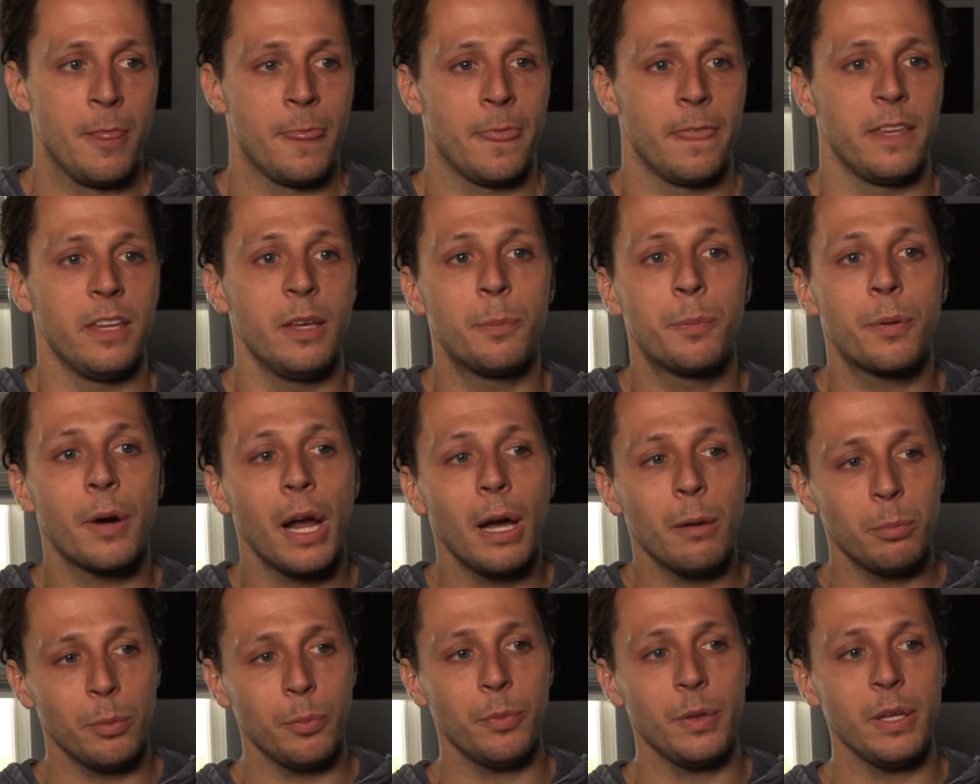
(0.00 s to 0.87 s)
You
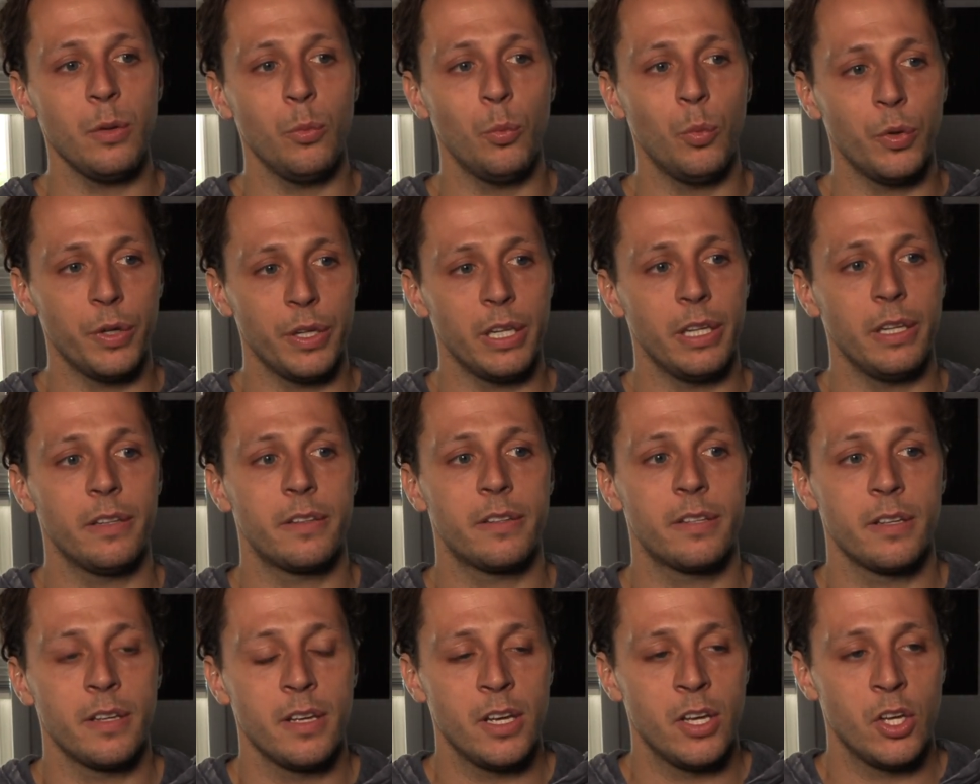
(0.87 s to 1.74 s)
probably
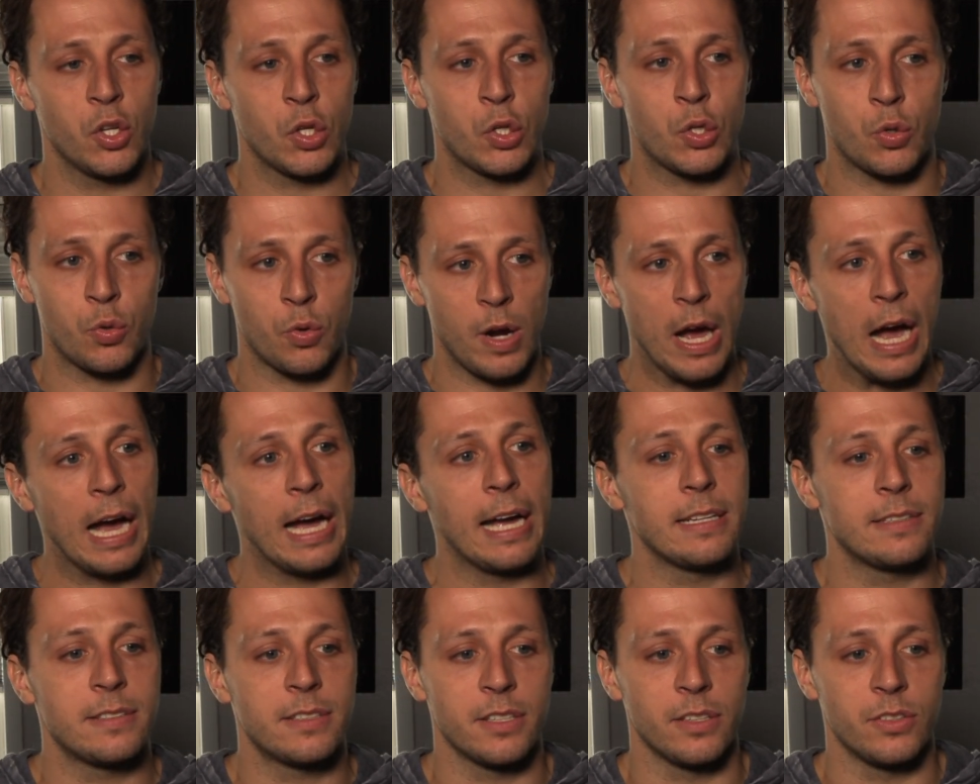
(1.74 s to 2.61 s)
wouldn't
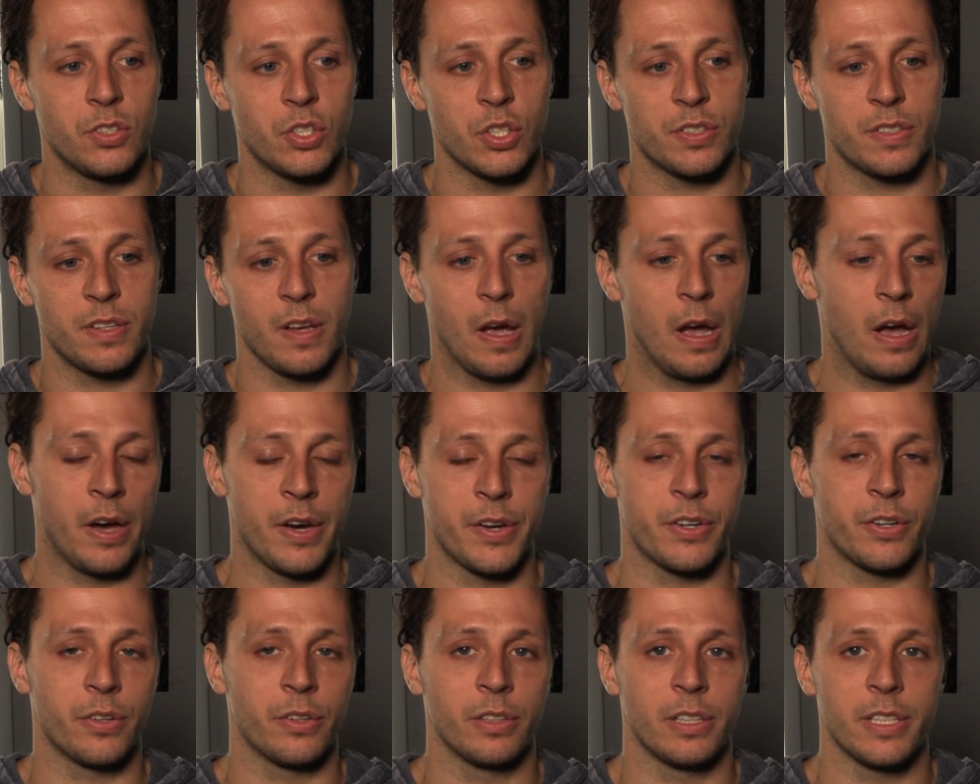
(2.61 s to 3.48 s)
try to just
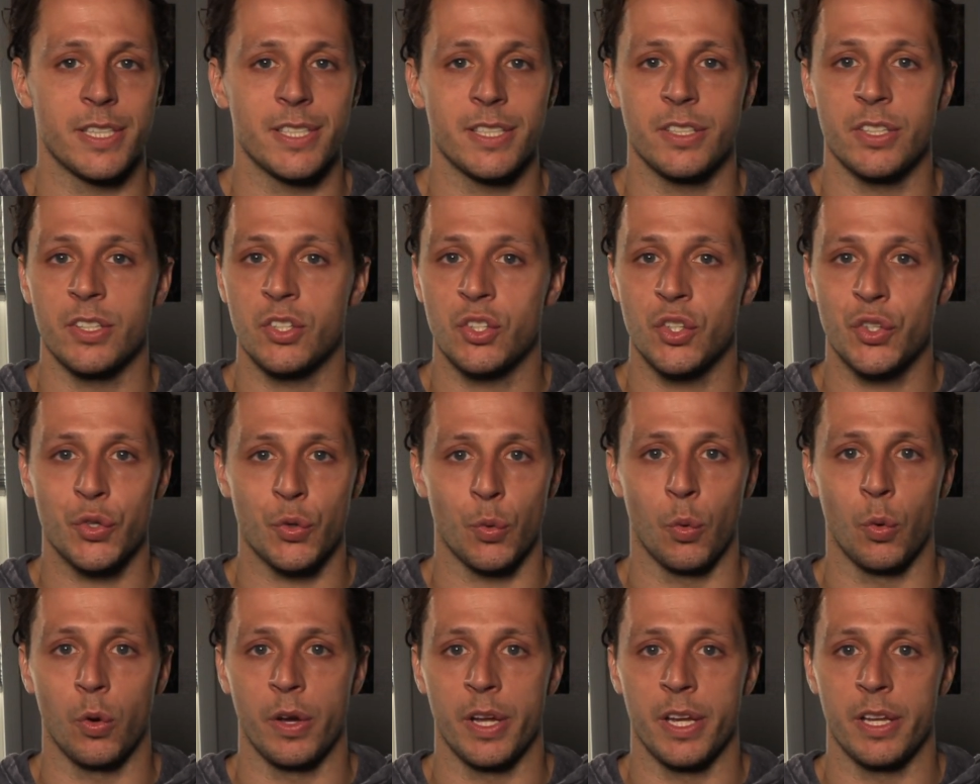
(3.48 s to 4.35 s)
utterly
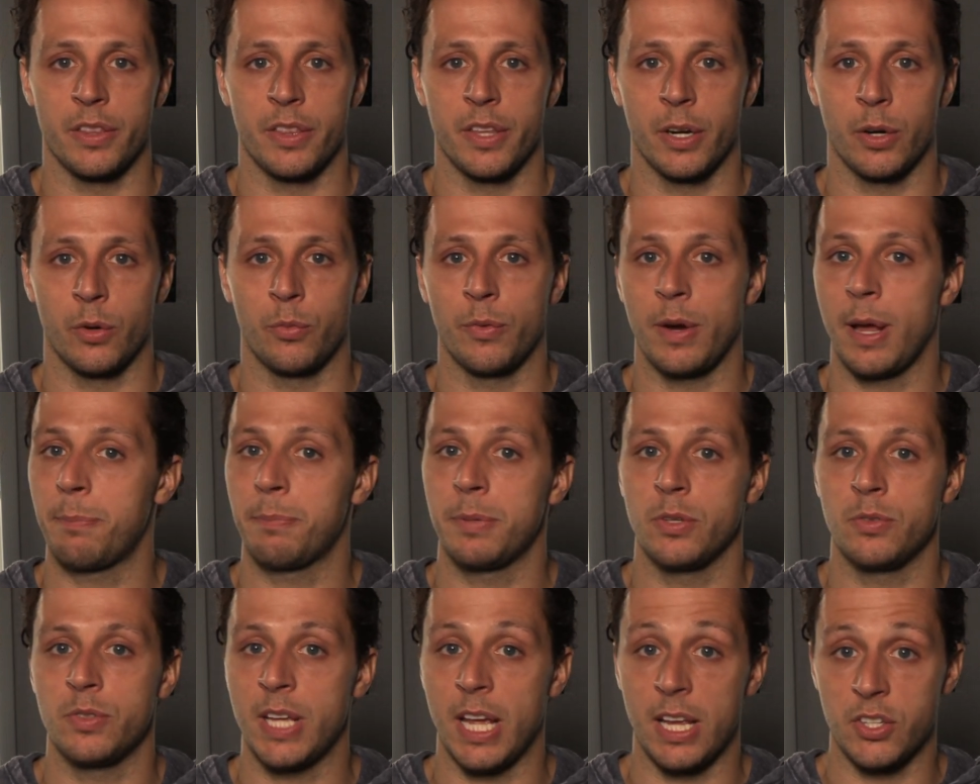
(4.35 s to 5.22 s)
destroy their
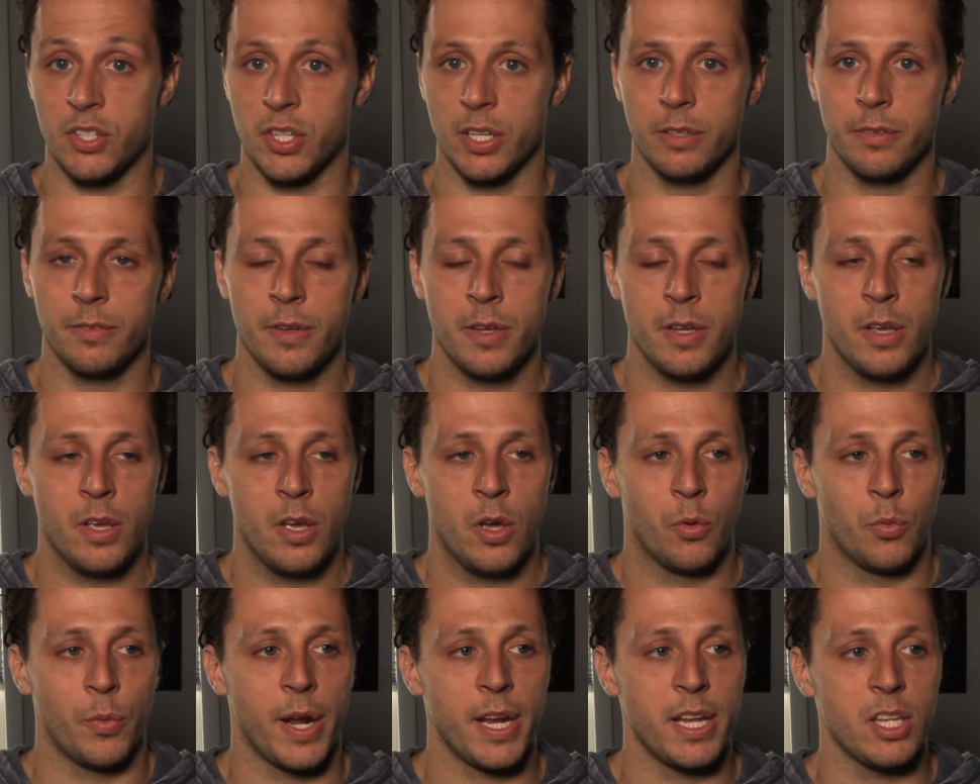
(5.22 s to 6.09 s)
reputation,
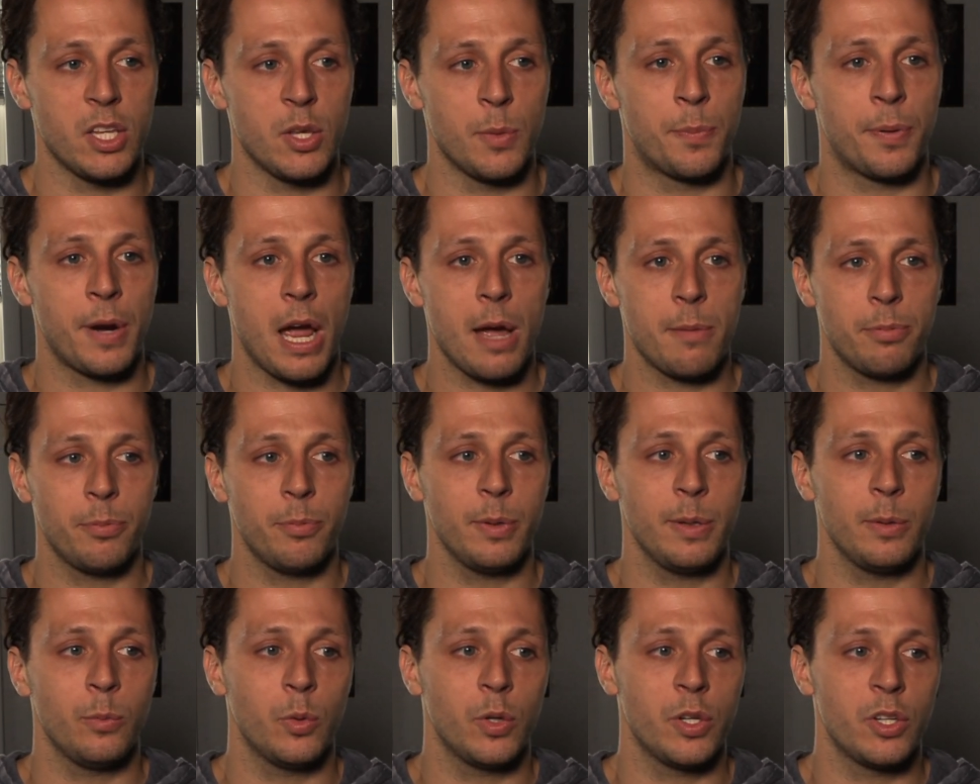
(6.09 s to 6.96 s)
right? You
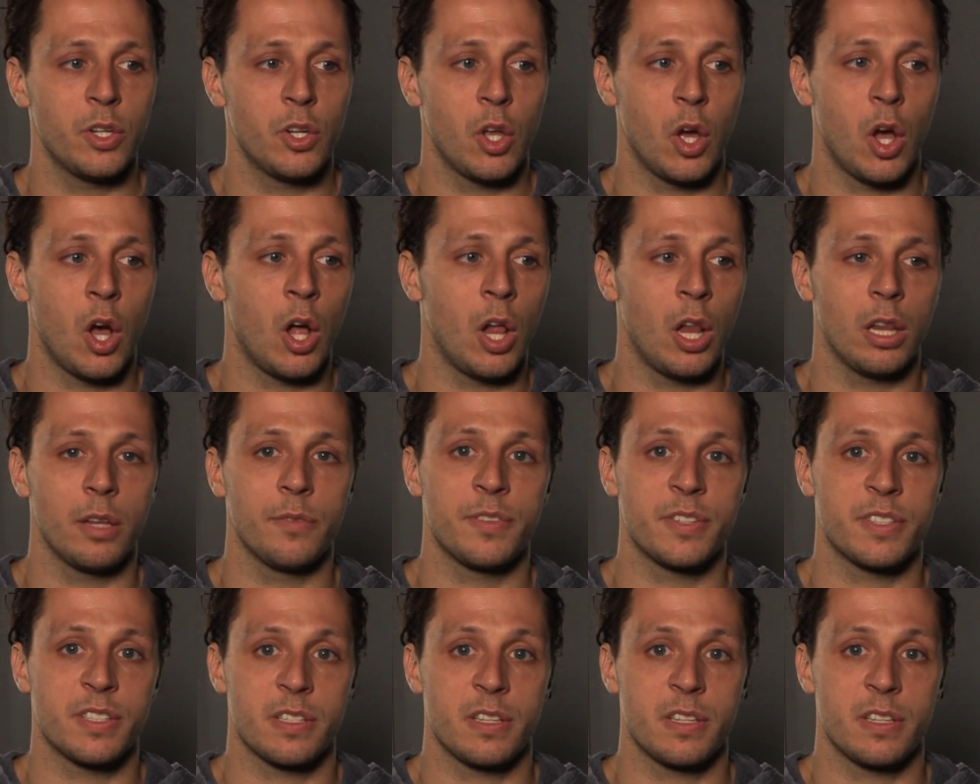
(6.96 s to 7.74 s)
probably wouldn't all of